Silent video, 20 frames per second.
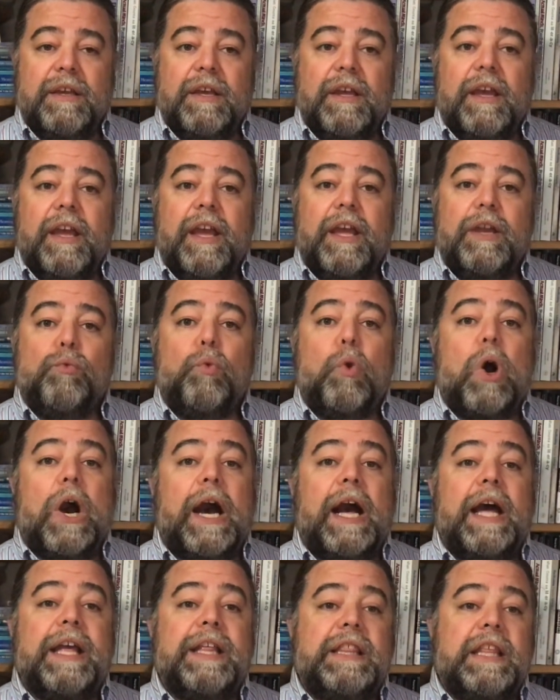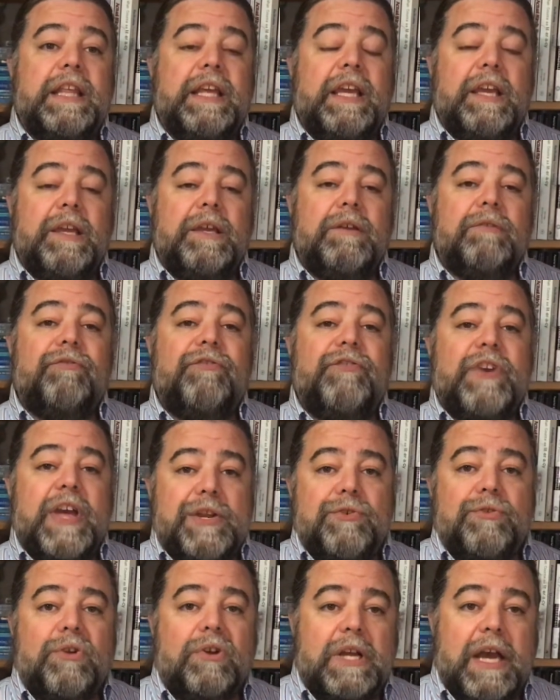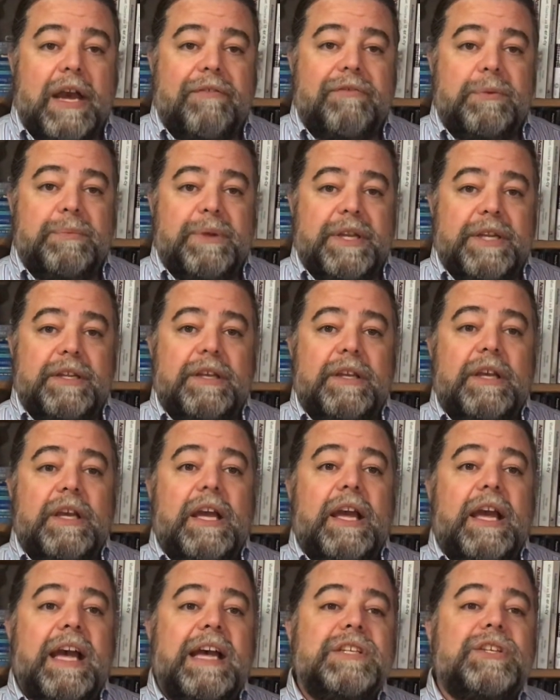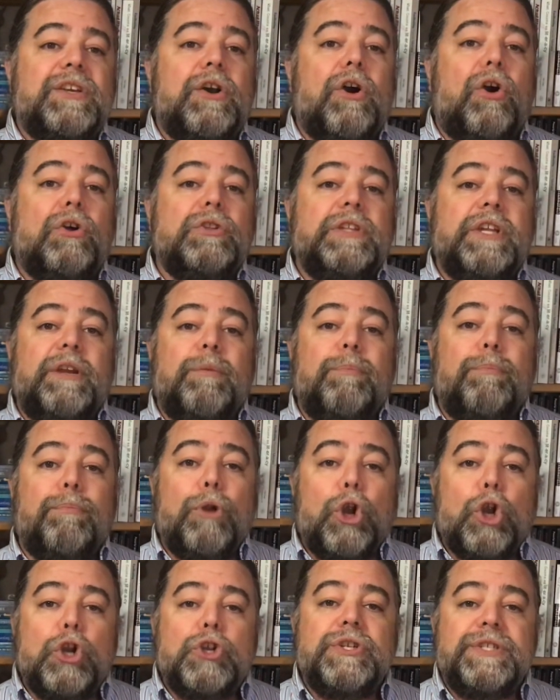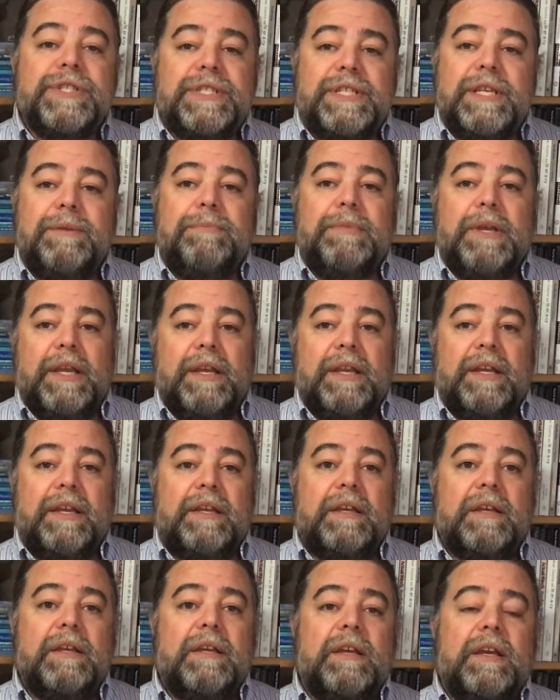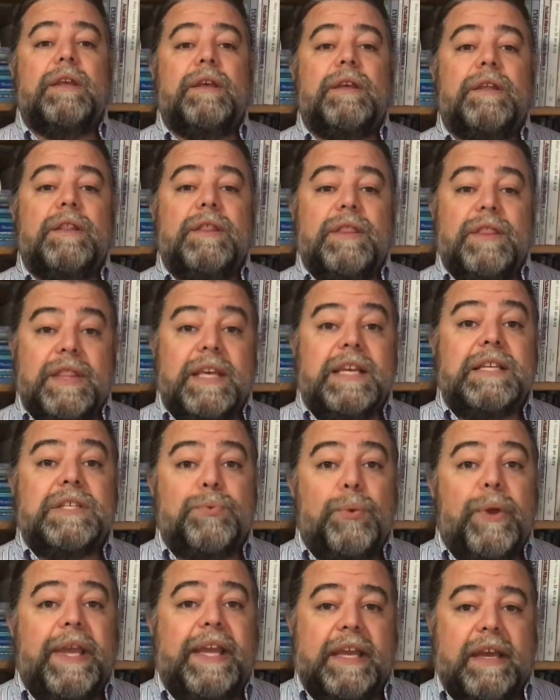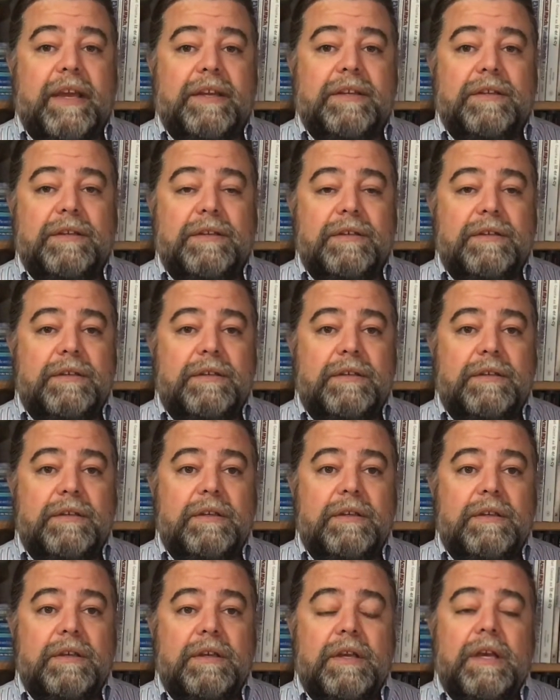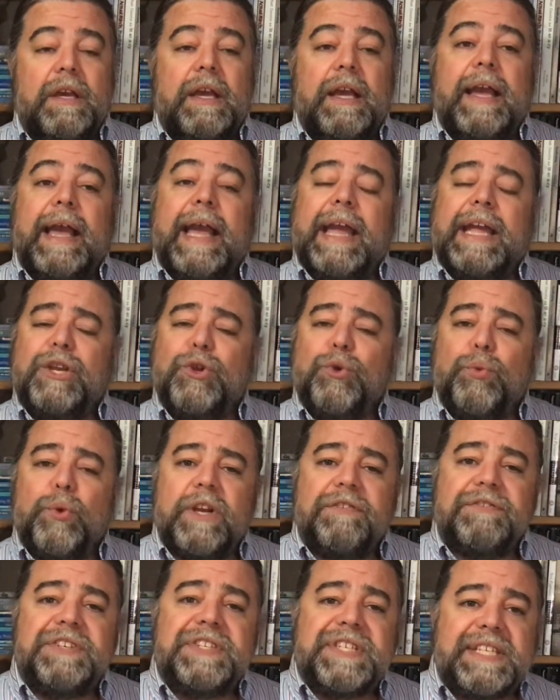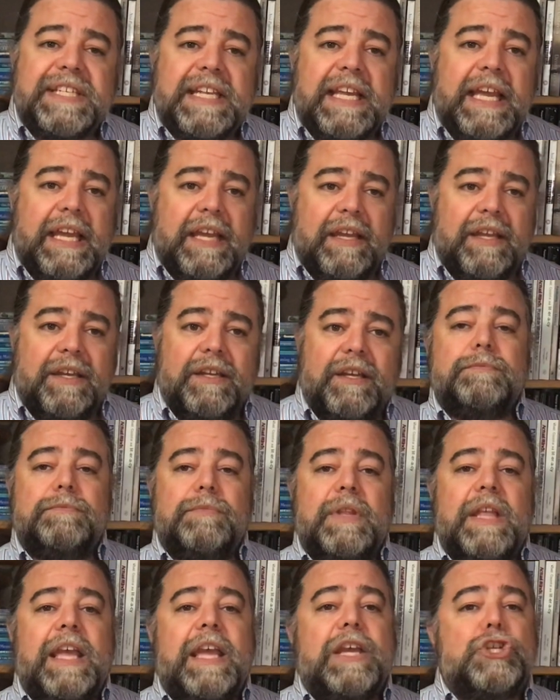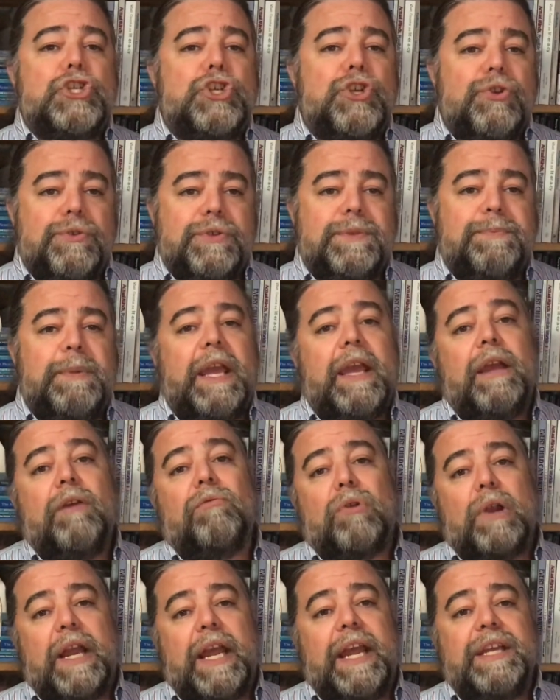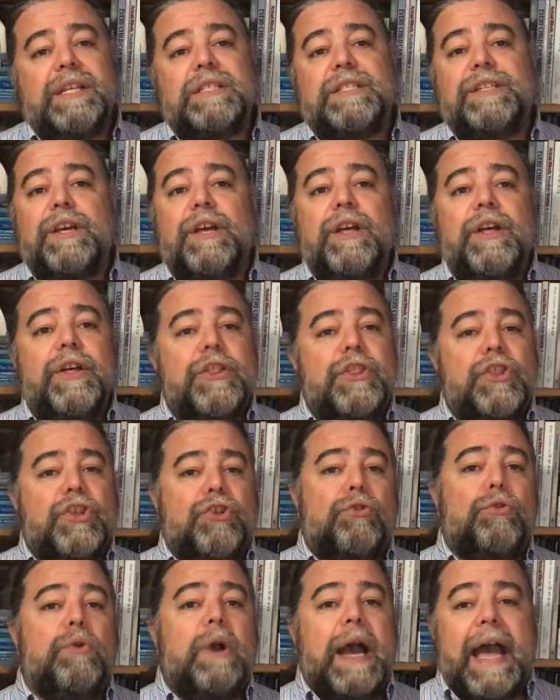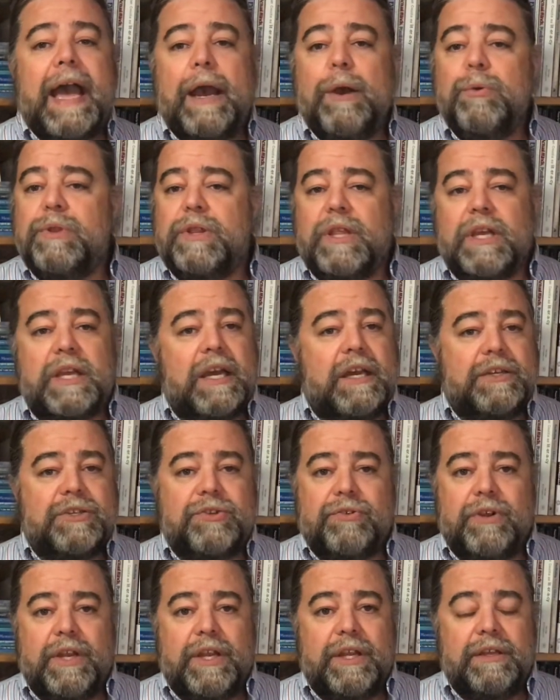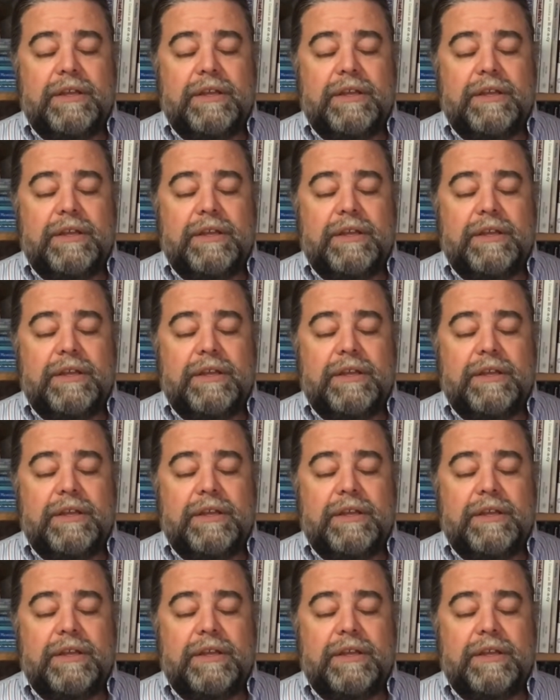and why the federal government has called an emergency meeting this weekend. And you would have seen issues being raised throughout the country.